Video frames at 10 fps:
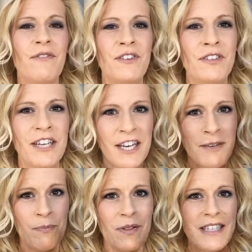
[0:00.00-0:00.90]
If you
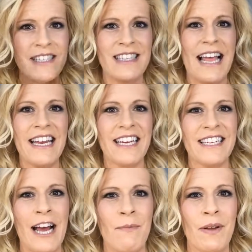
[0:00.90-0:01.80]
did, please like
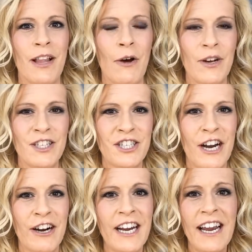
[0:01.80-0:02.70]
it down below and share